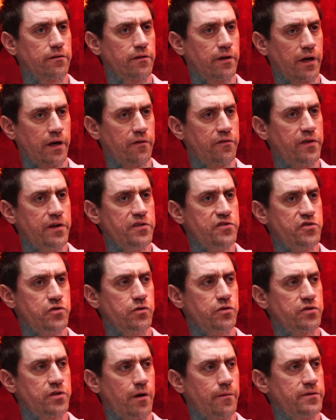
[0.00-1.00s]
Like if he's
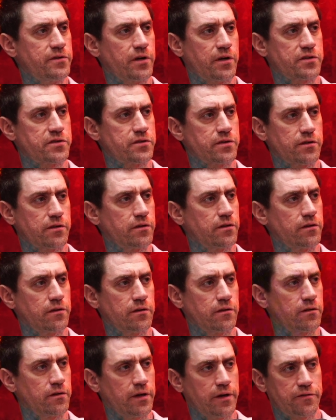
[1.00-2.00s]
doing tummy tucks,
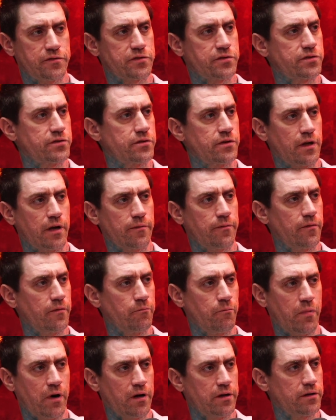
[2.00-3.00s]
lifts, like
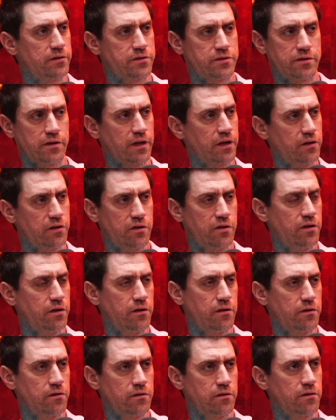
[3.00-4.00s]
butts, like
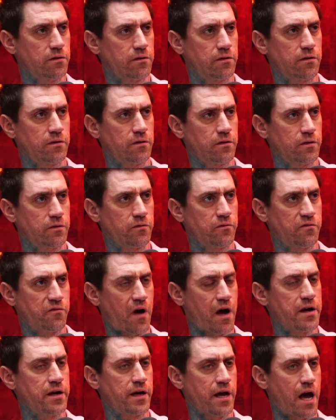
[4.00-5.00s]

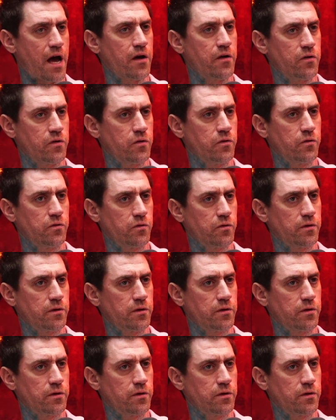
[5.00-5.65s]
find a guy who,